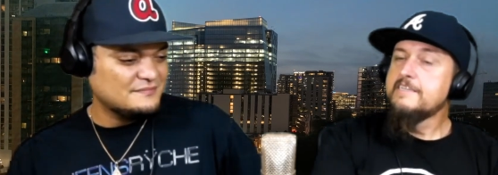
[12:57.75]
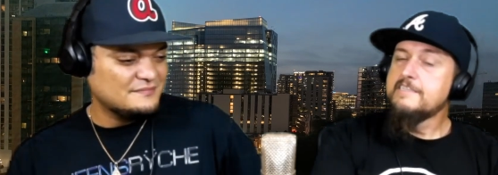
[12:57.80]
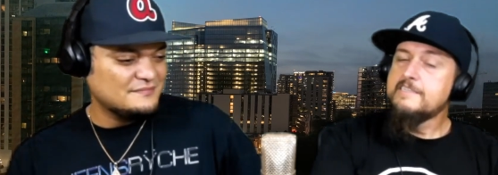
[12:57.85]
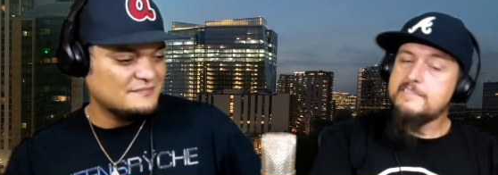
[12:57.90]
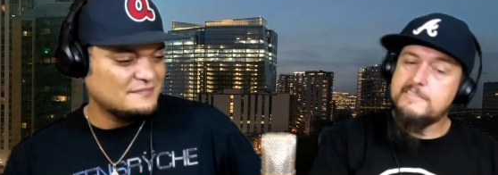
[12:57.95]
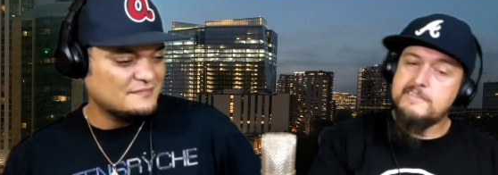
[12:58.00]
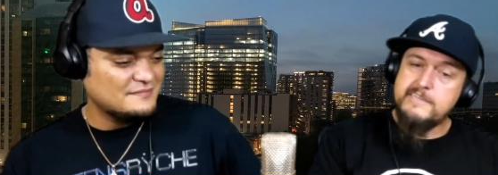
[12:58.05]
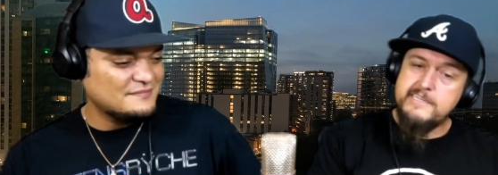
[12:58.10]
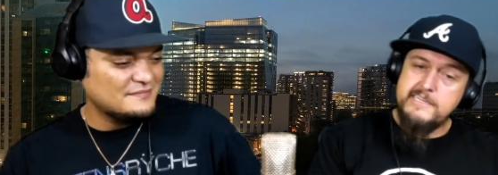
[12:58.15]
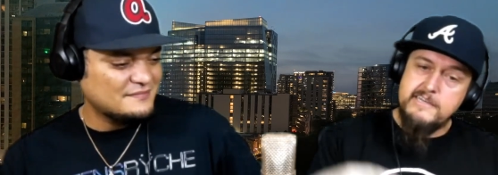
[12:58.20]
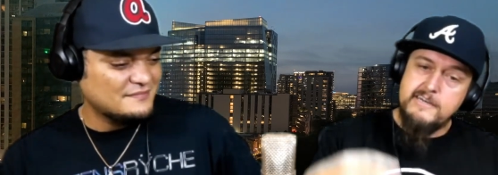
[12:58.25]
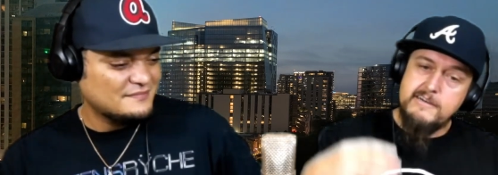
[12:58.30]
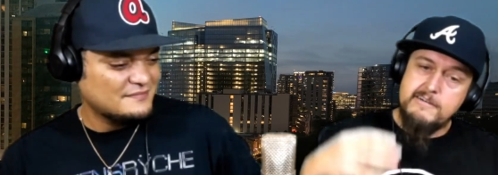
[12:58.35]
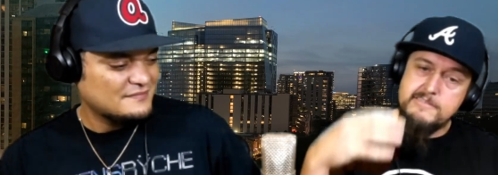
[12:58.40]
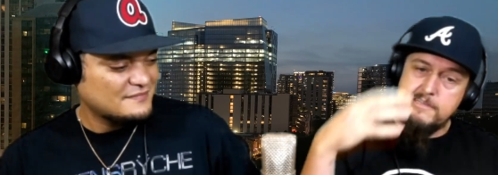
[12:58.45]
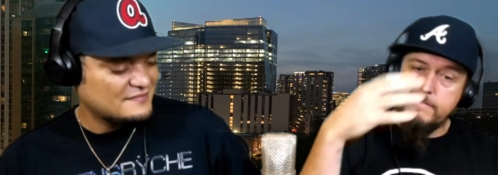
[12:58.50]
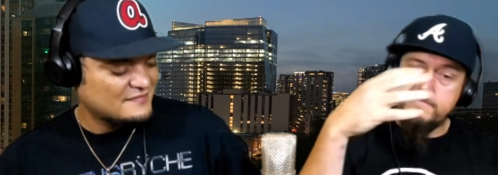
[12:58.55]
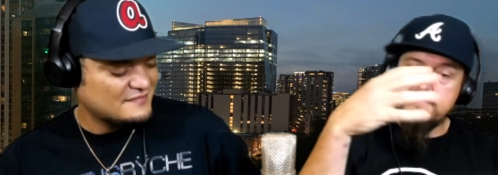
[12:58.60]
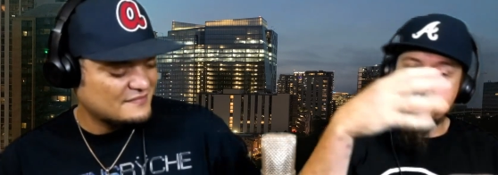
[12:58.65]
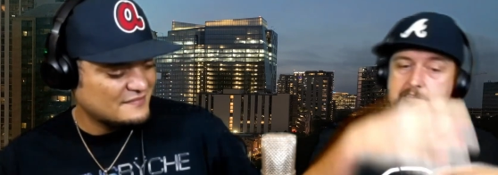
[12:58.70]
Speaker 1: So he
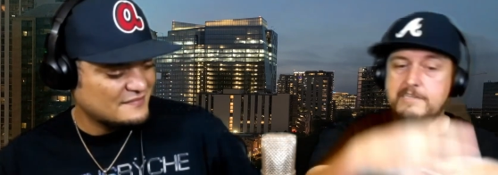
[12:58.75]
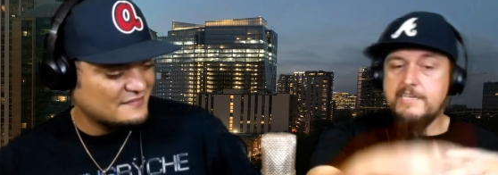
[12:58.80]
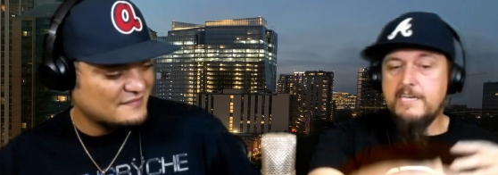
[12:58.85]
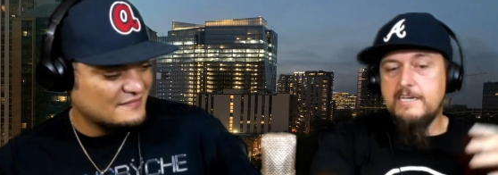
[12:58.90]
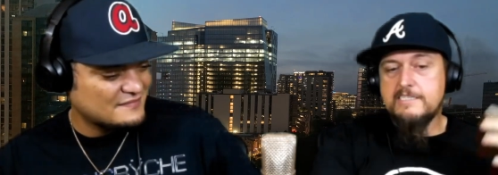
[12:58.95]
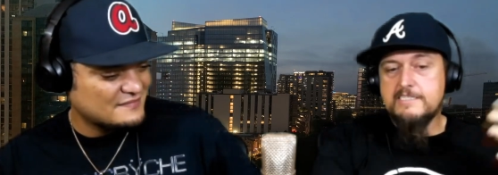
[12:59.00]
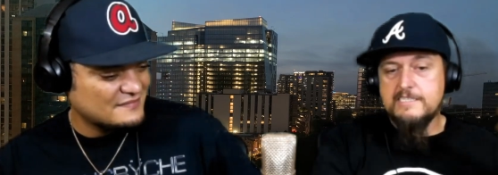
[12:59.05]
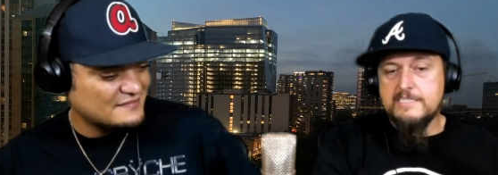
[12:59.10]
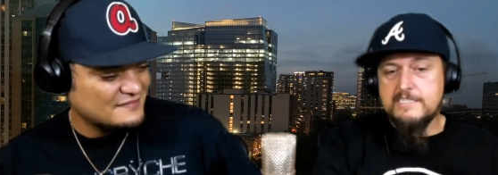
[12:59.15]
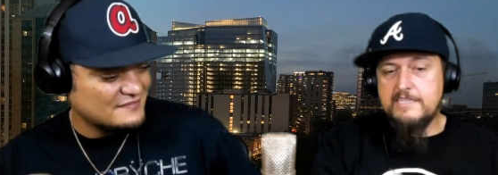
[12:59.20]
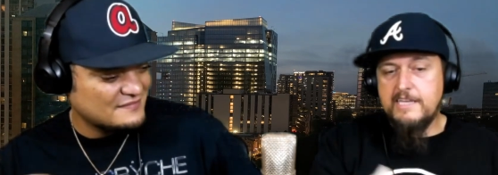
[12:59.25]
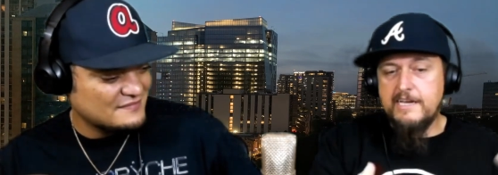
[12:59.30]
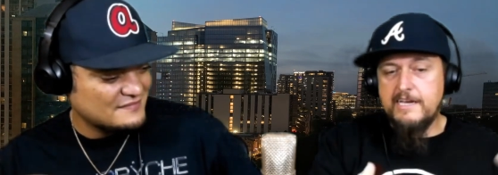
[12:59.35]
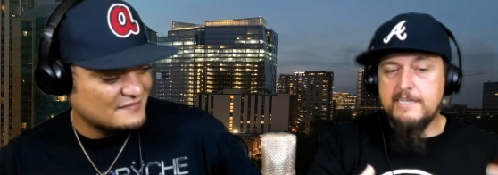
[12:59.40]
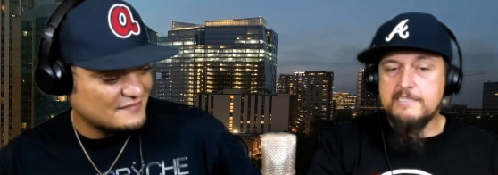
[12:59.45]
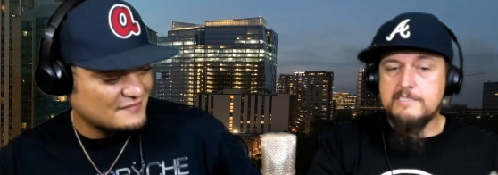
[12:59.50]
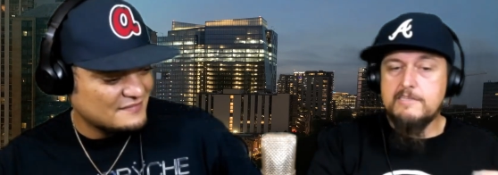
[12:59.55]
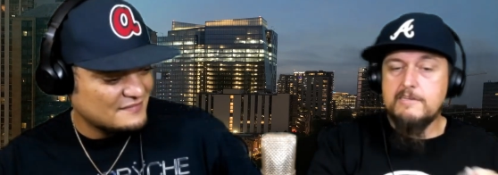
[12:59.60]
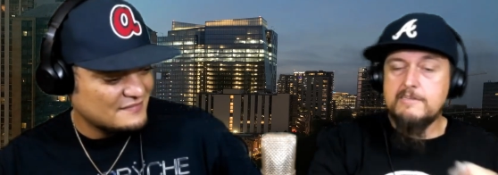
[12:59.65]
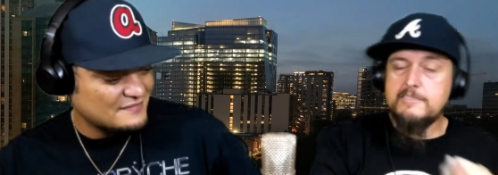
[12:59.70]
goes over to the edge of the stage,